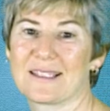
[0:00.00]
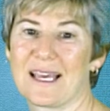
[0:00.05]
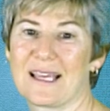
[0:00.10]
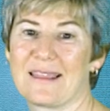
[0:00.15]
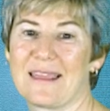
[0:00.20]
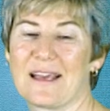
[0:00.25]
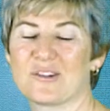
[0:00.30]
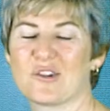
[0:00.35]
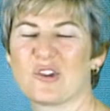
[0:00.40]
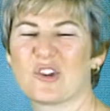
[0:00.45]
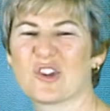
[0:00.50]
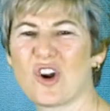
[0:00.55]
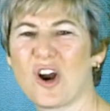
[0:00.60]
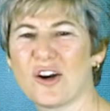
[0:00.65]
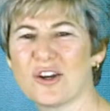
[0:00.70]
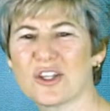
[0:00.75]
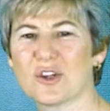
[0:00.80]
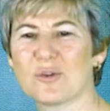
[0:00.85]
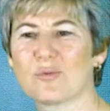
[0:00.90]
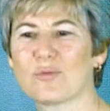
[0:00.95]
like that. So
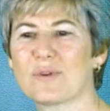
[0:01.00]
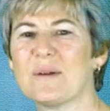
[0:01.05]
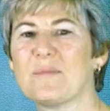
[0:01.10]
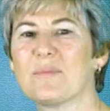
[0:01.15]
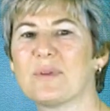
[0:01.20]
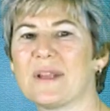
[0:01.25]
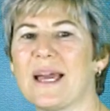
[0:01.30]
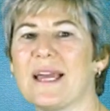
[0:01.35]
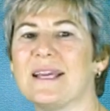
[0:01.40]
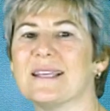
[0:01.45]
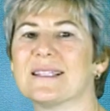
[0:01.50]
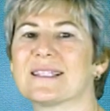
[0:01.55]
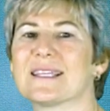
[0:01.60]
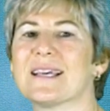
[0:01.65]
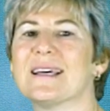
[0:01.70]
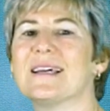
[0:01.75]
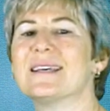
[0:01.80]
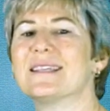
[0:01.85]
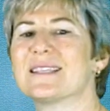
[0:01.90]
start to replace